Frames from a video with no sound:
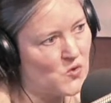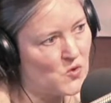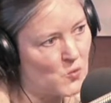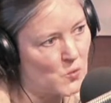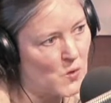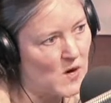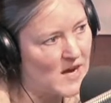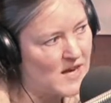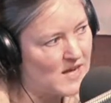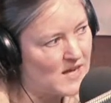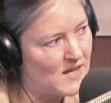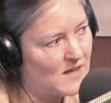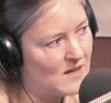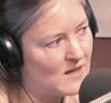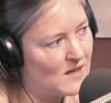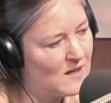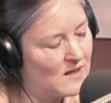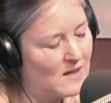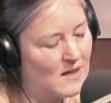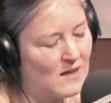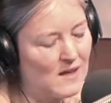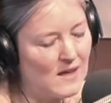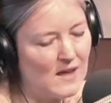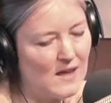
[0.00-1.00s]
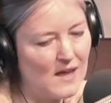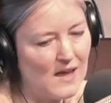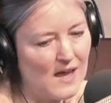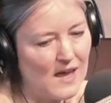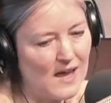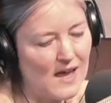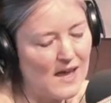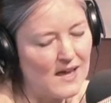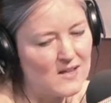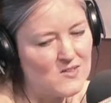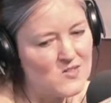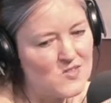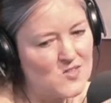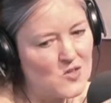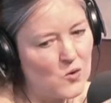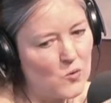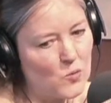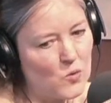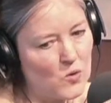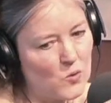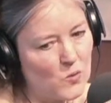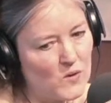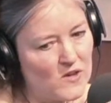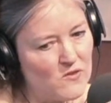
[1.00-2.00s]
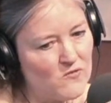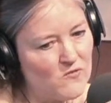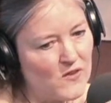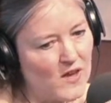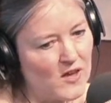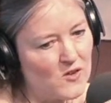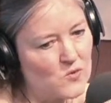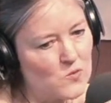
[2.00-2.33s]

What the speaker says: the writing. Mm-hmm. And so what we found...